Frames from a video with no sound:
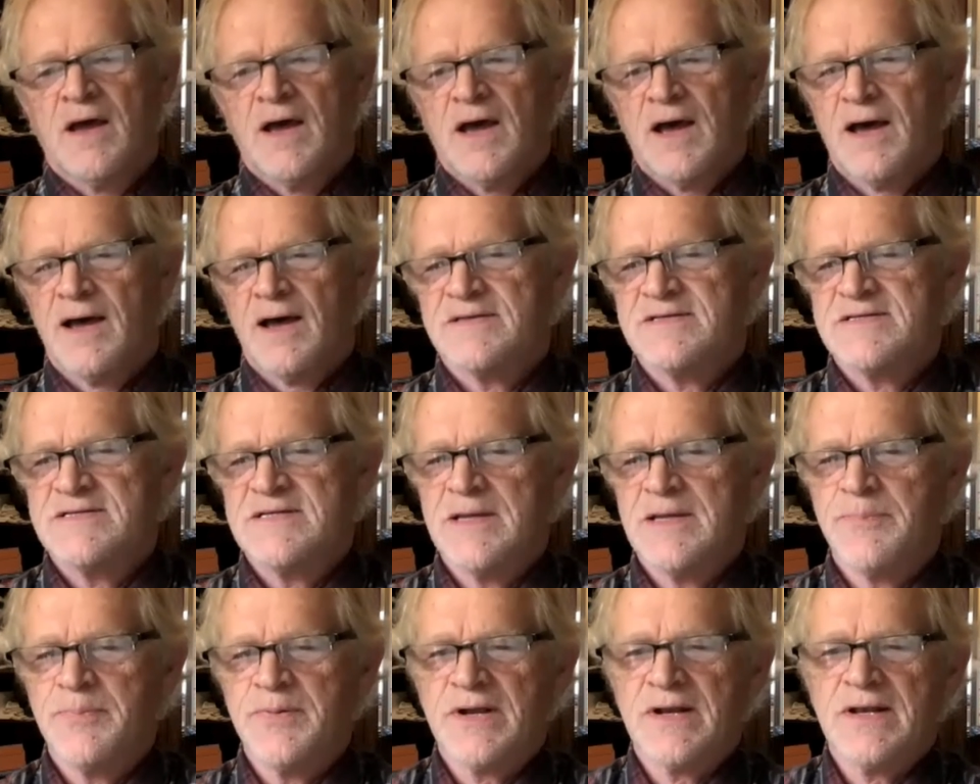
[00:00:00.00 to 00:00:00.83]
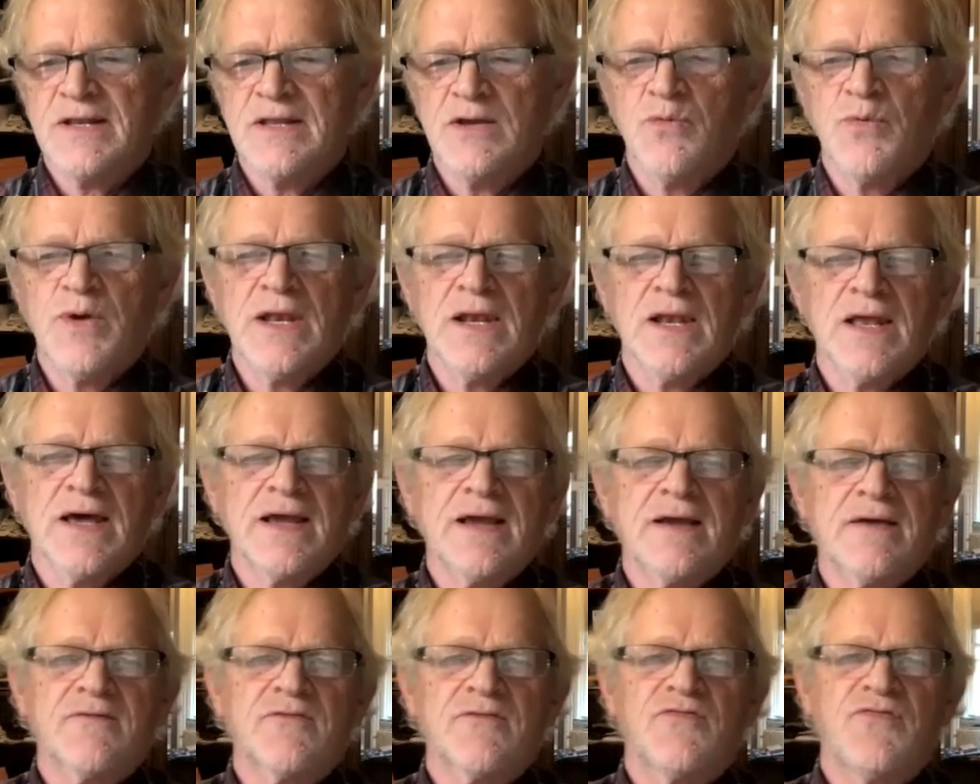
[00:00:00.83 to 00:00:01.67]
Uh, typically, we
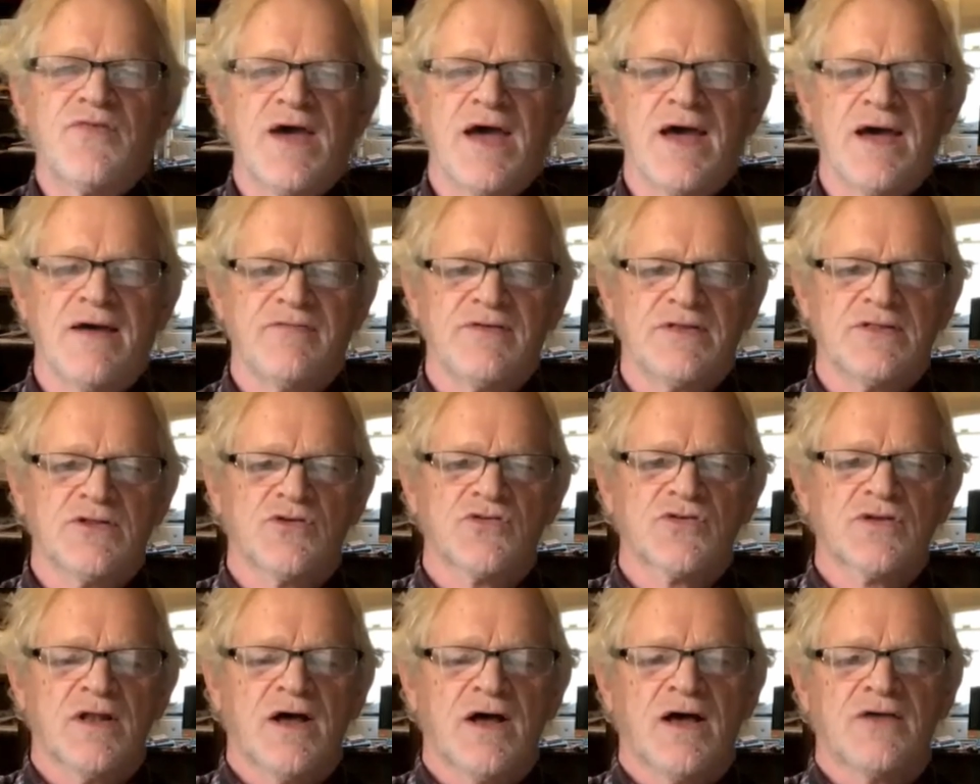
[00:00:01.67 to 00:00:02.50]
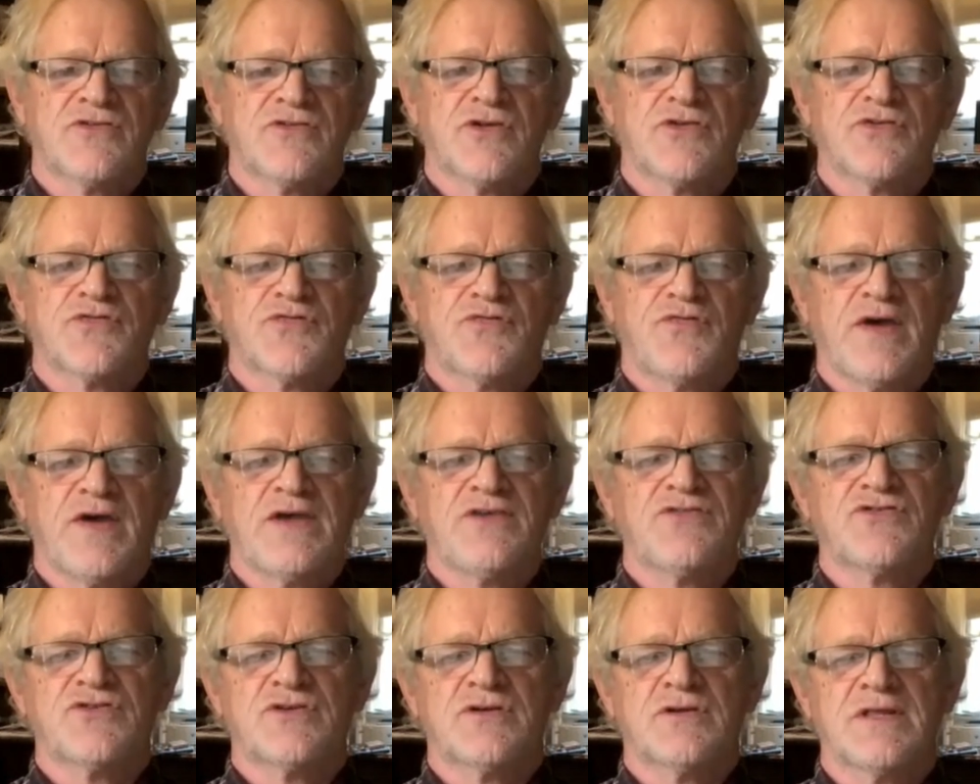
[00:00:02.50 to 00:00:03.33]
like having those closets
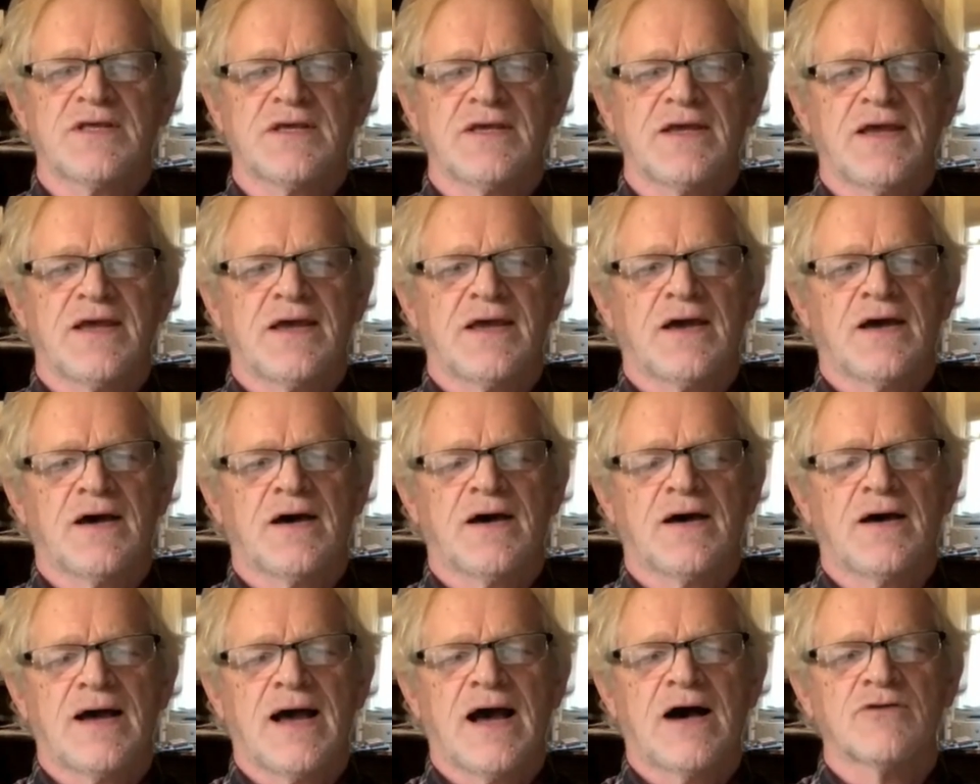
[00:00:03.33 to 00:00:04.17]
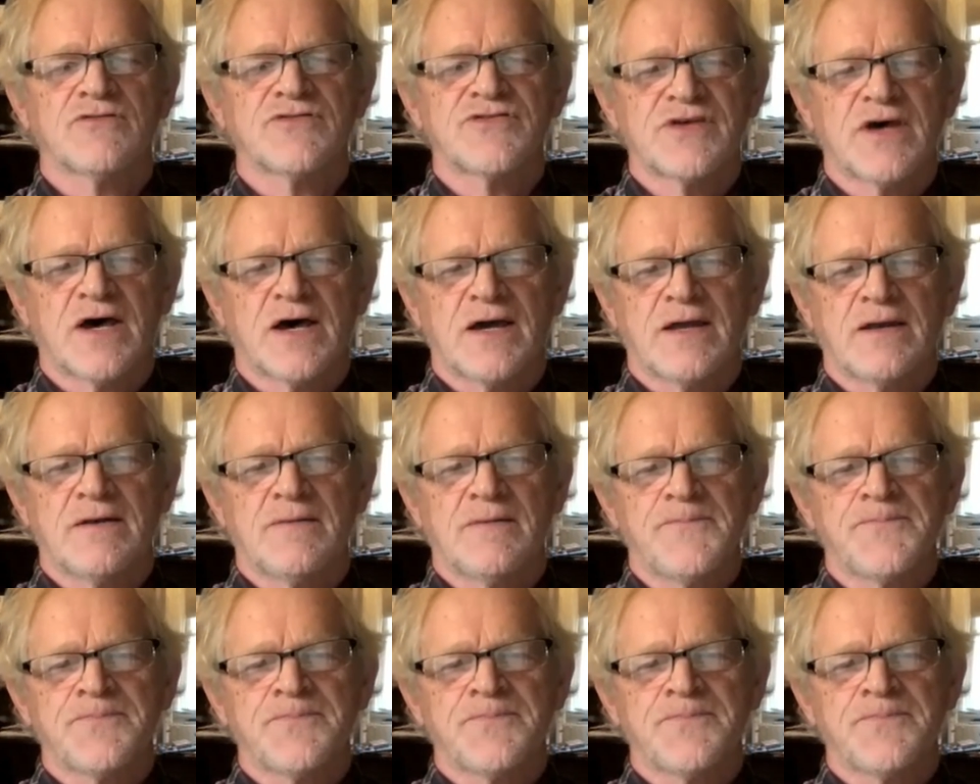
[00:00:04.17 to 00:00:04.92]
faced to the uh, outside